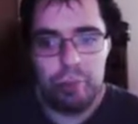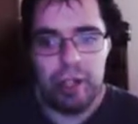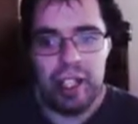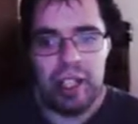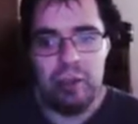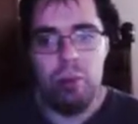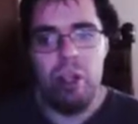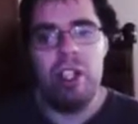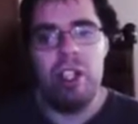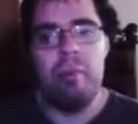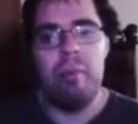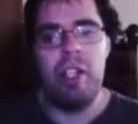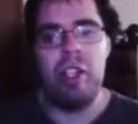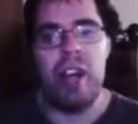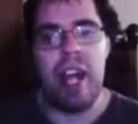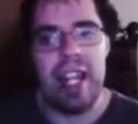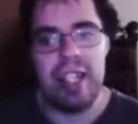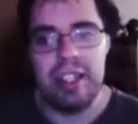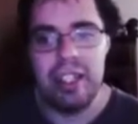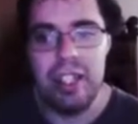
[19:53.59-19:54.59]
in one amino
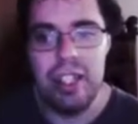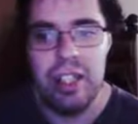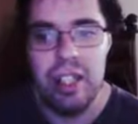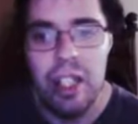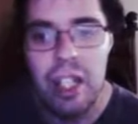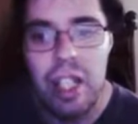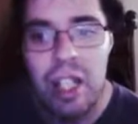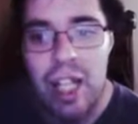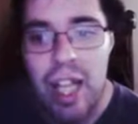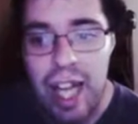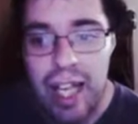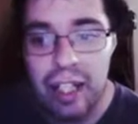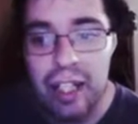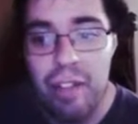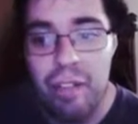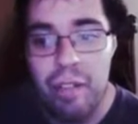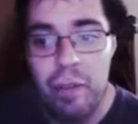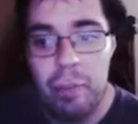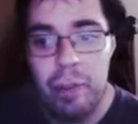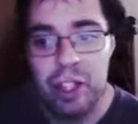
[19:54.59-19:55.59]
acid and
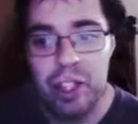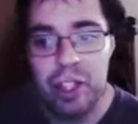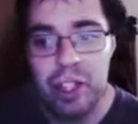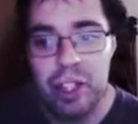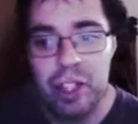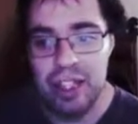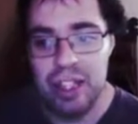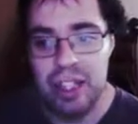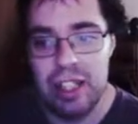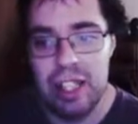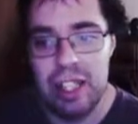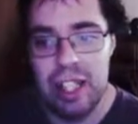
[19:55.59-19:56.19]
another amino acid